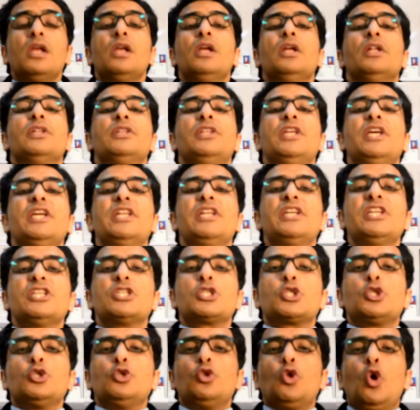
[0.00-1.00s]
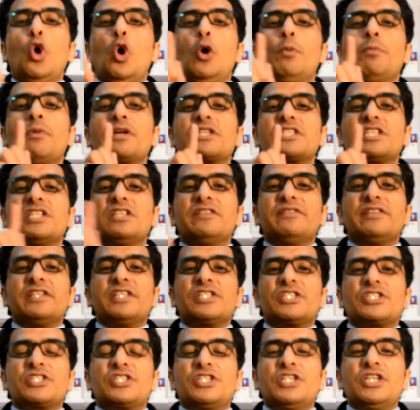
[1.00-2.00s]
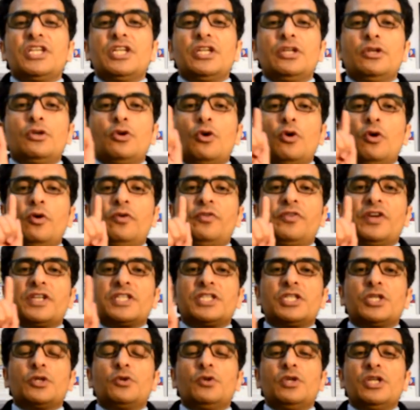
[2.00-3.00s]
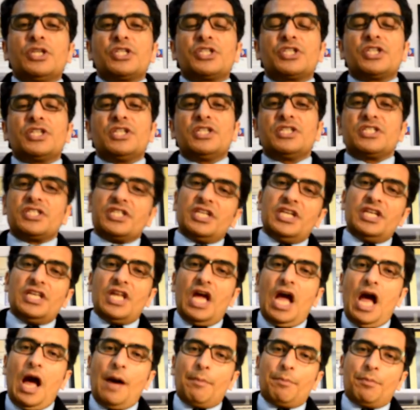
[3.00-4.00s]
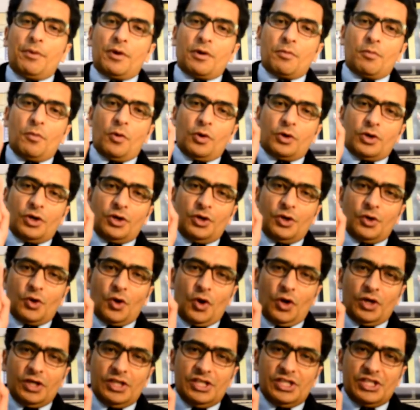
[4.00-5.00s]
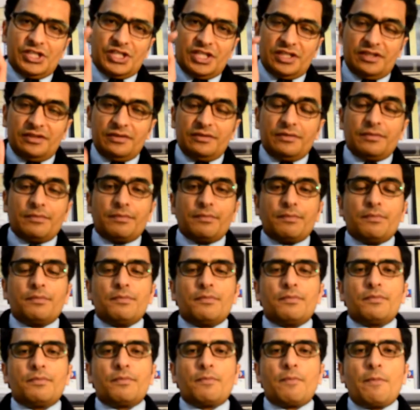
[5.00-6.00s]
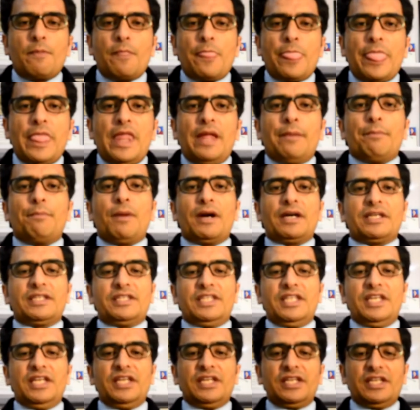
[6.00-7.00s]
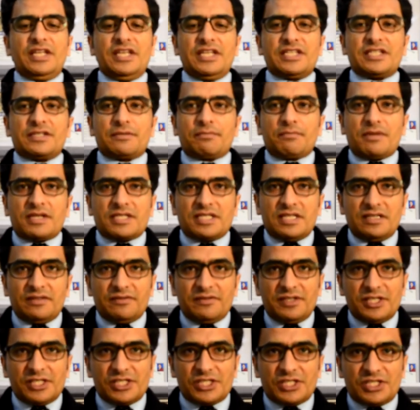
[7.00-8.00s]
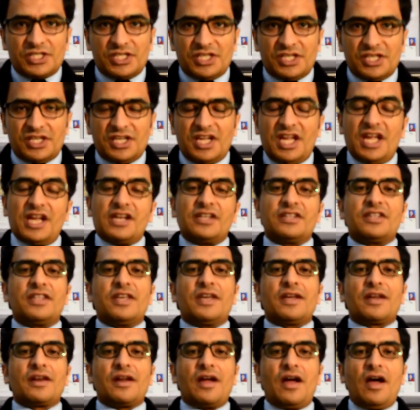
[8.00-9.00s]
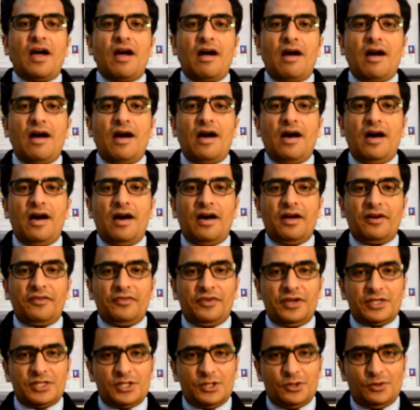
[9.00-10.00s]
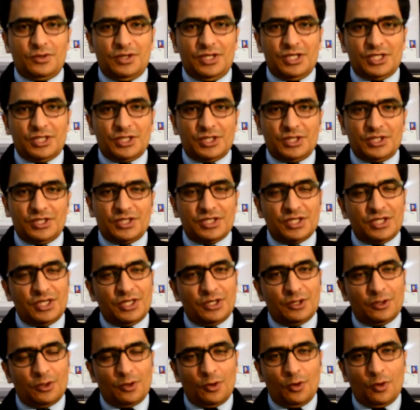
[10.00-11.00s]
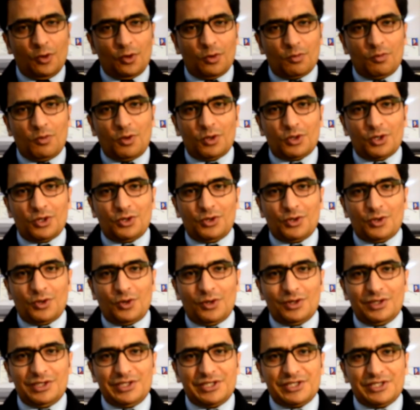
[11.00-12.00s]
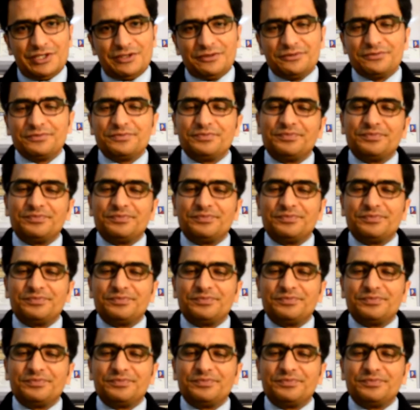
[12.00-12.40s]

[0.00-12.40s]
There is no muscle wasting, no fasciculations in upper motor neuron lesion, but there is muscle wasting and there are fasciculations in lower motor neuron lesion.